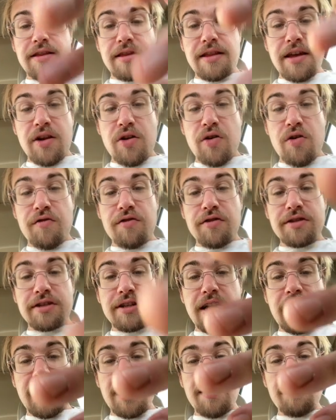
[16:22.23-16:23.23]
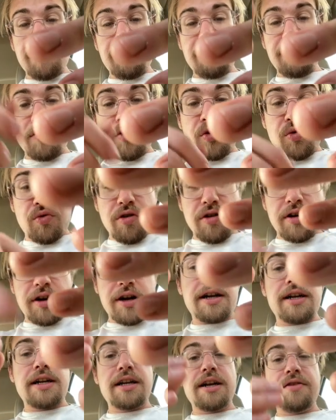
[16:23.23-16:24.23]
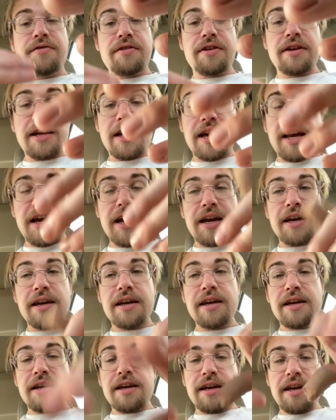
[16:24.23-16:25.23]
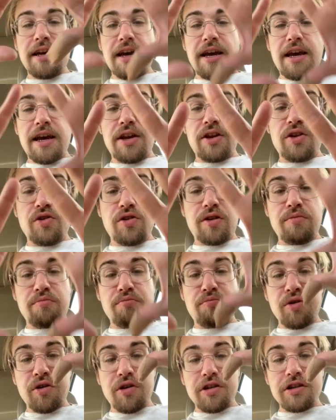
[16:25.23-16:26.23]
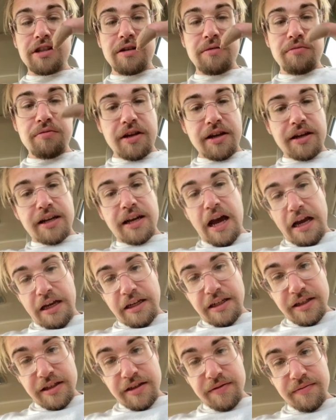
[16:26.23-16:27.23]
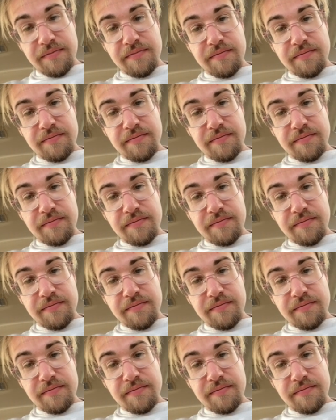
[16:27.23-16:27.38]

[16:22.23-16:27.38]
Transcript: then over time, you work on it every day, and you can build something nice.